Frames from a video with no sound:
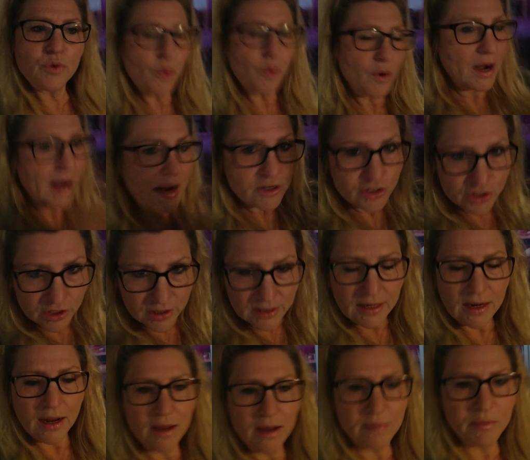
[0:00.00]
or
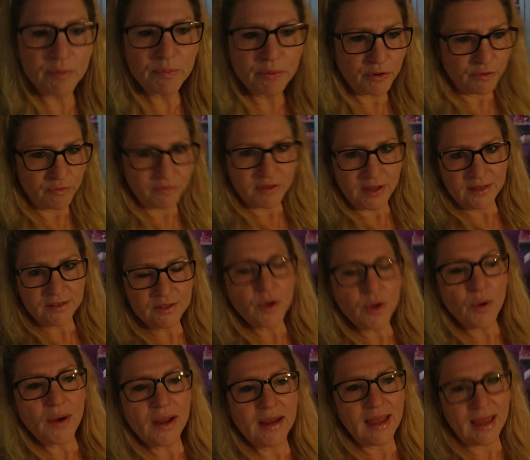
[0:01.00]
actually improve things.
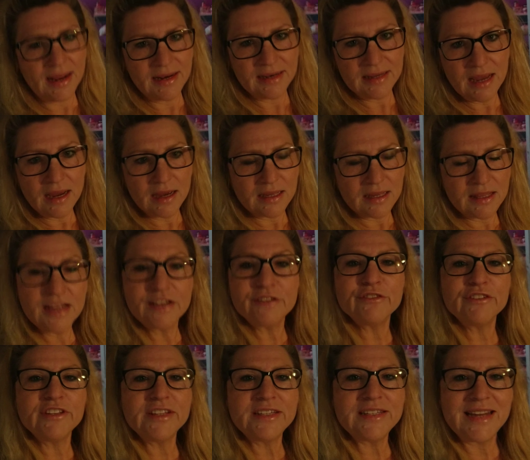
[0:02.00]
So again, thanks
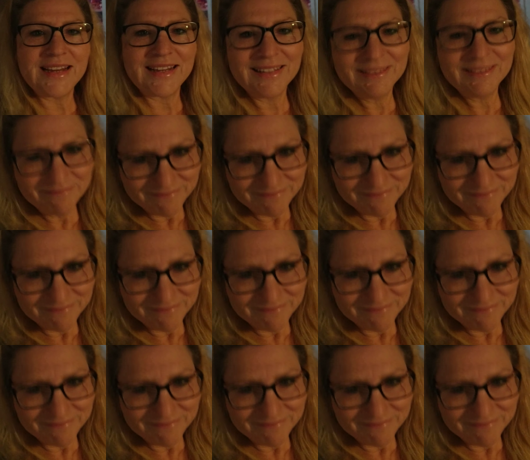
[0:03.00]
for listening.